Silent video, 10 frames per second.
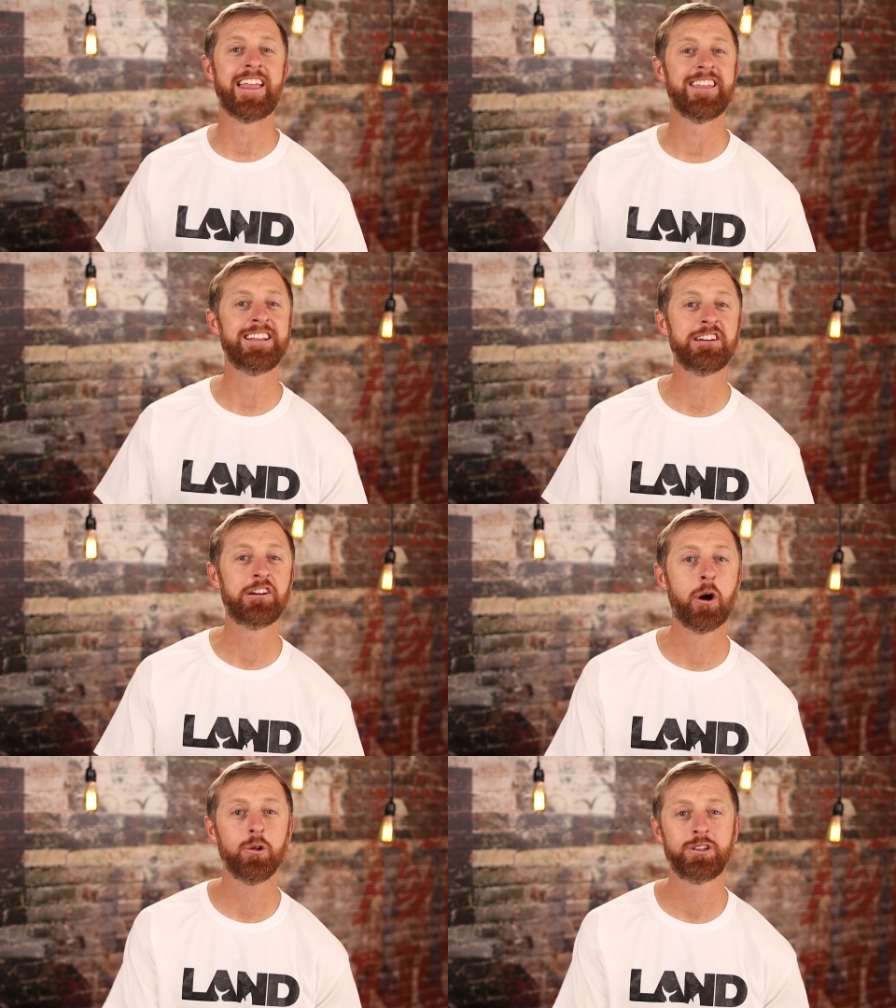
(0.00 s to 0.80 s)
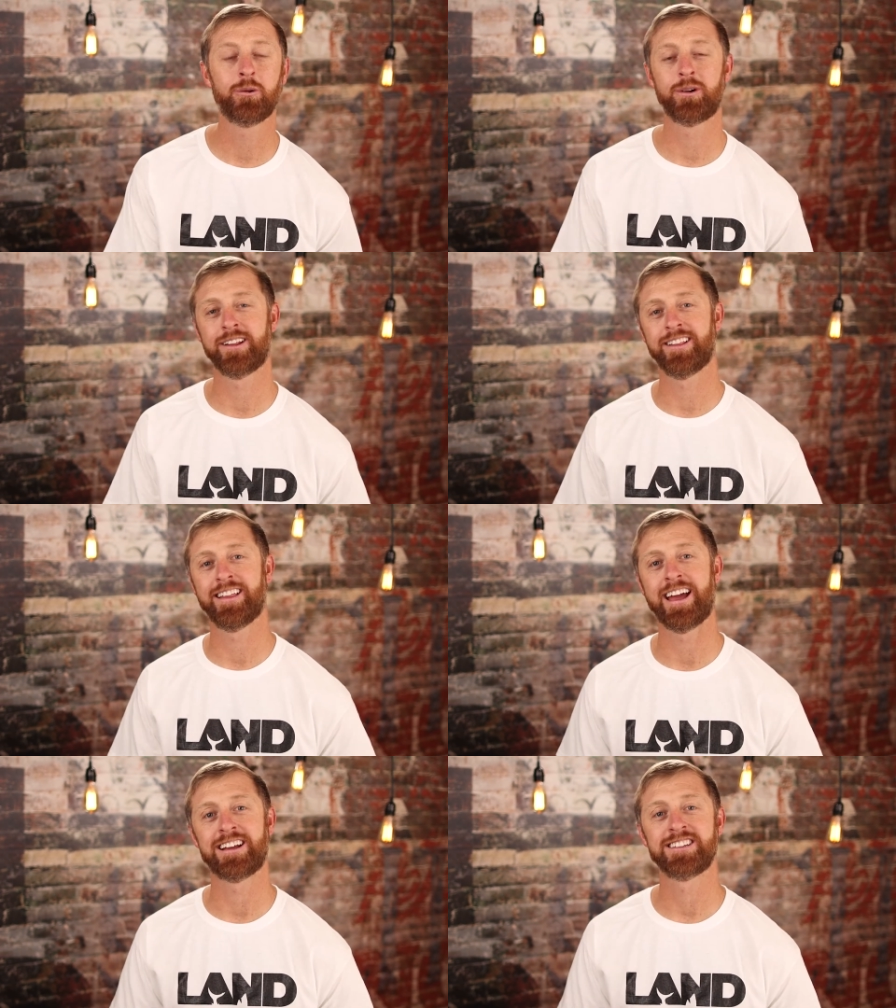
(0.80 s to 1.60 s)
and then you go to one of the
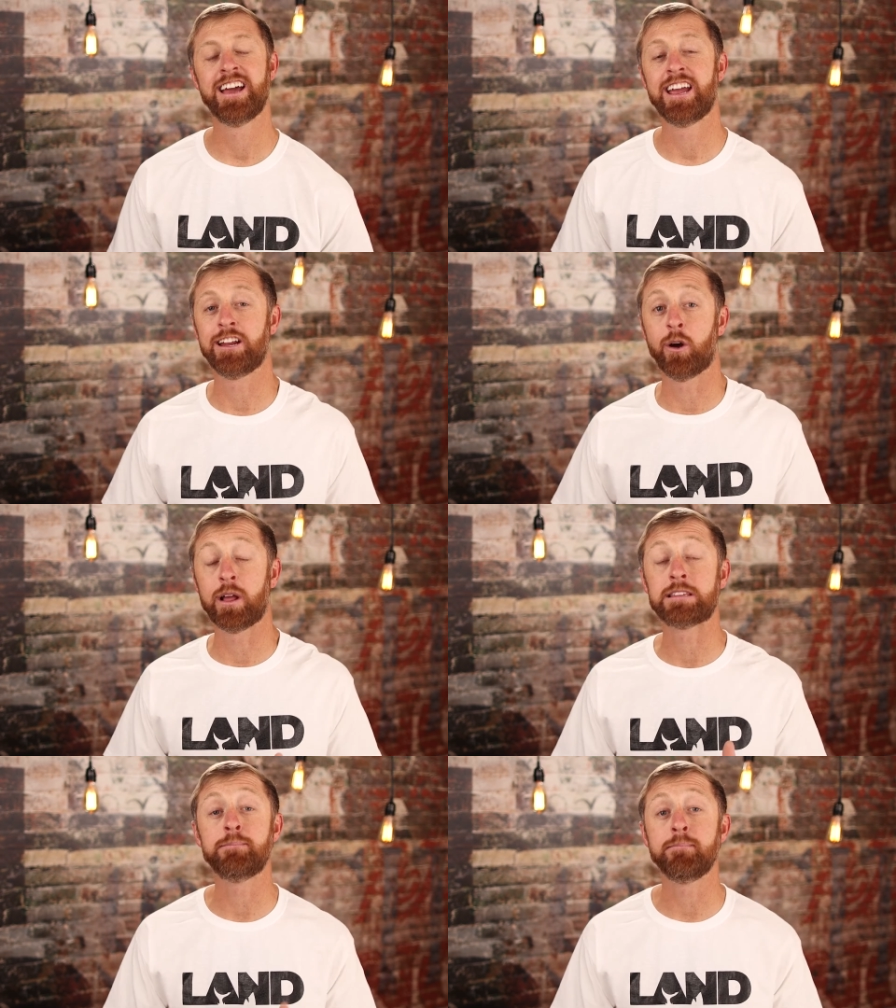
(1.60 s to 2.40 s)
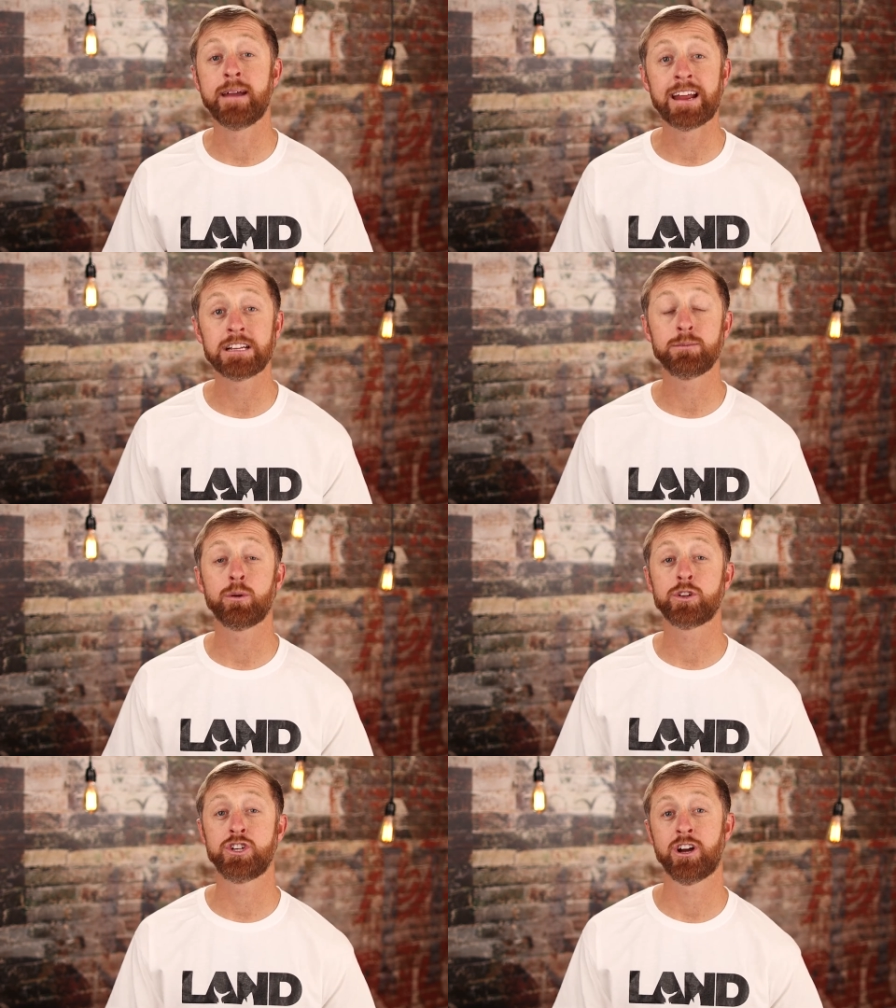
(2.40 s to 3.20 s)
legs. You know, it's
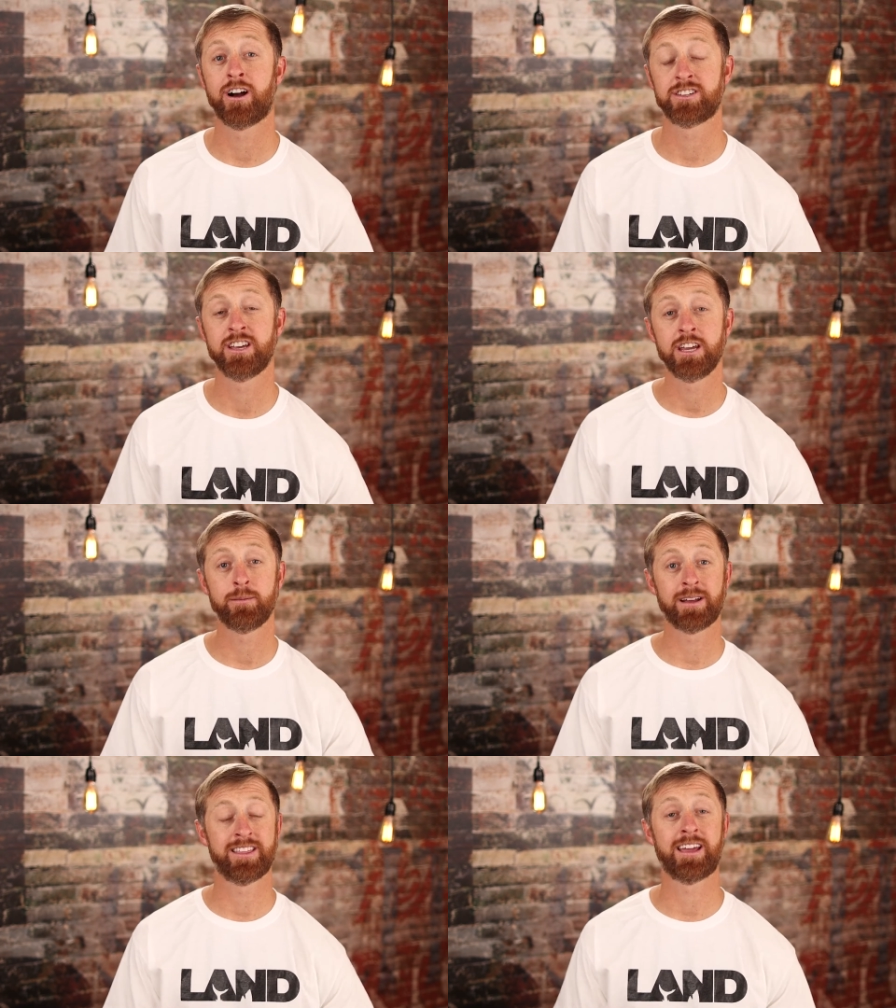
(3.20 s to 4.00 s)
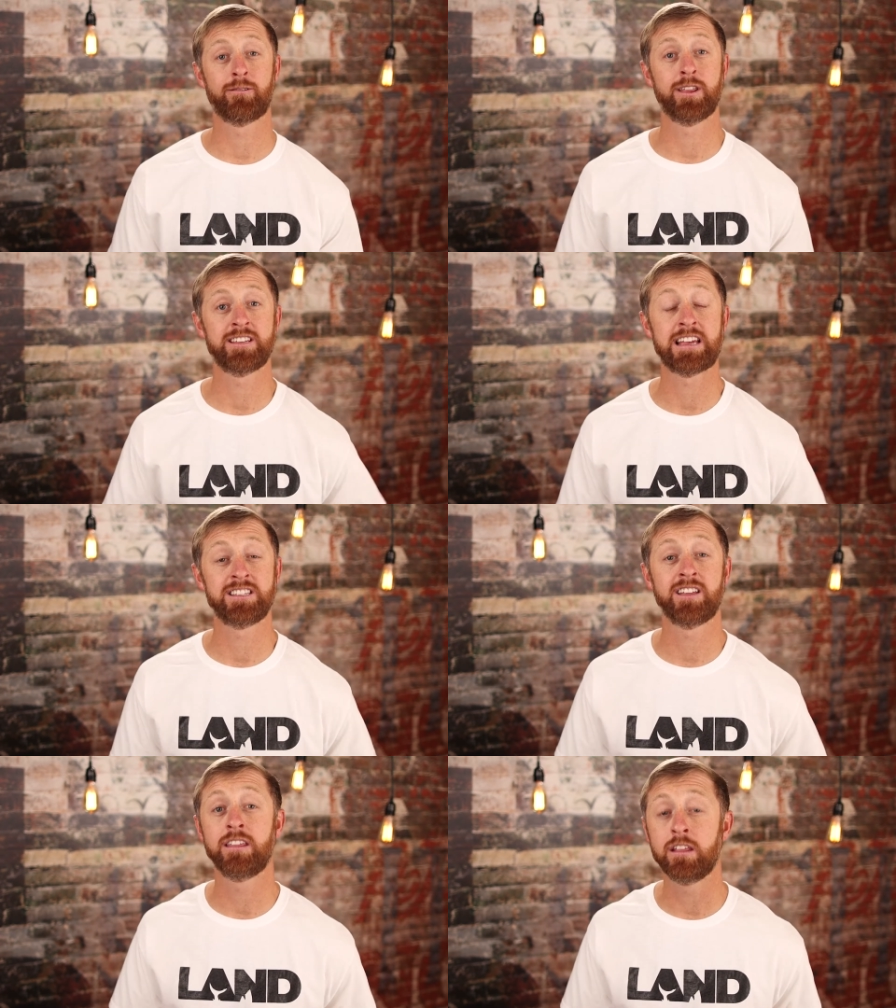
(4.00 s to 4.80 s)
manageable chunks. You might think, well, this has
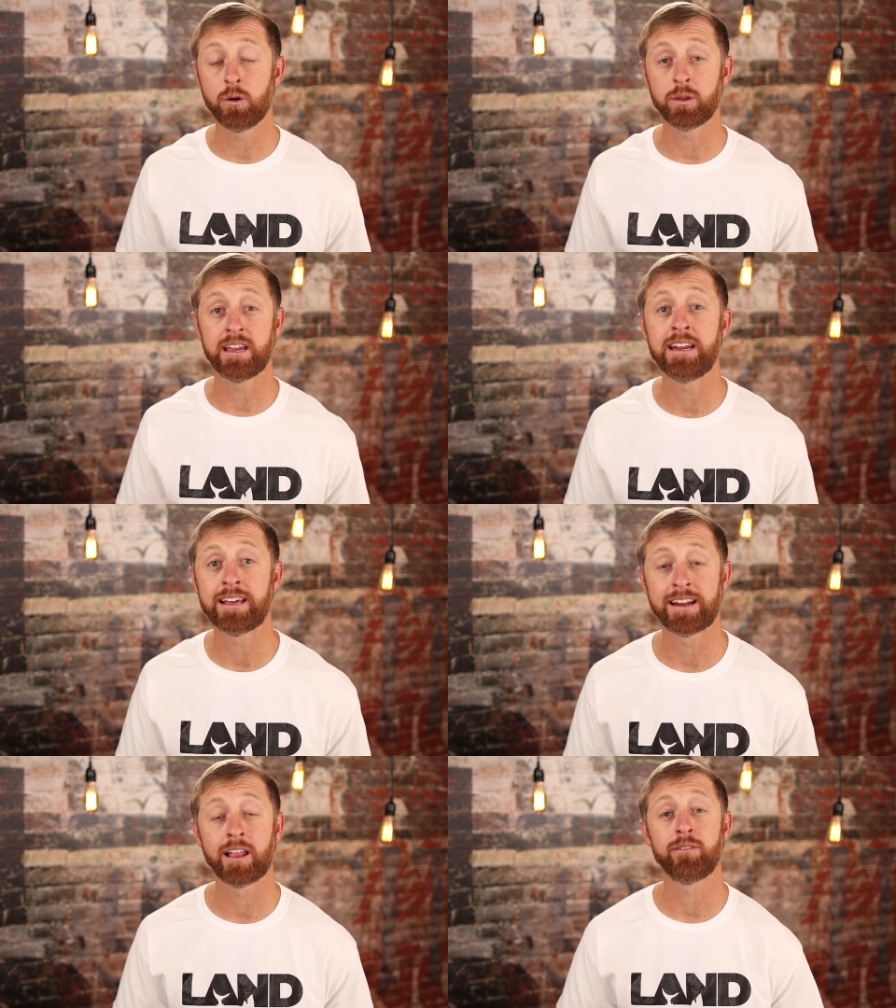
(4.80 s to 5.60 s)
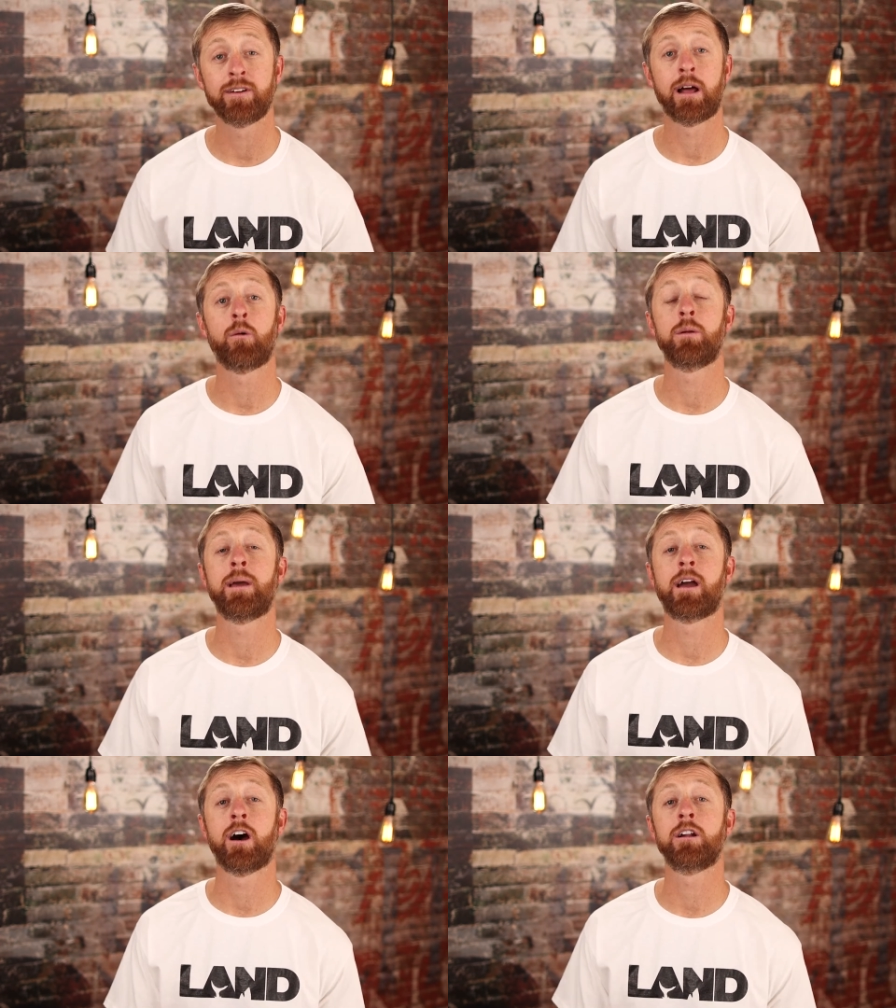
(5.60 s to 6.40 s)
nothing to do with eating an elephant. I want to
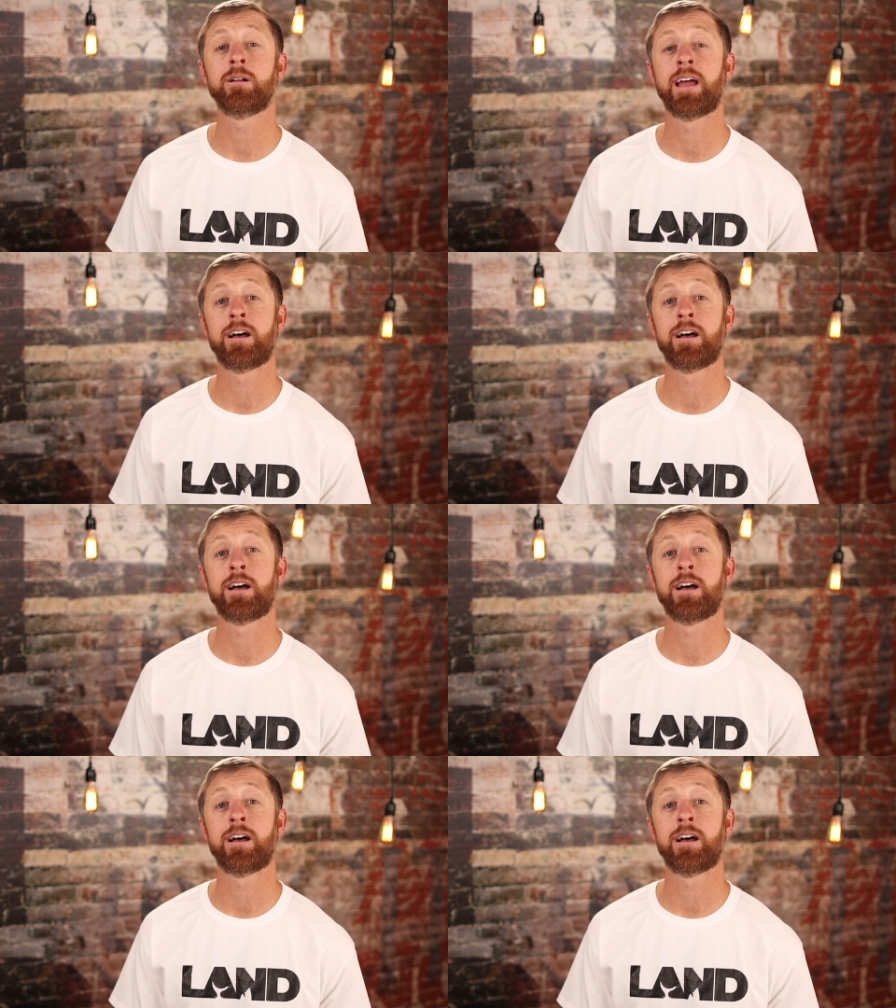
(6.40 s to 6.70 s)
make one hundred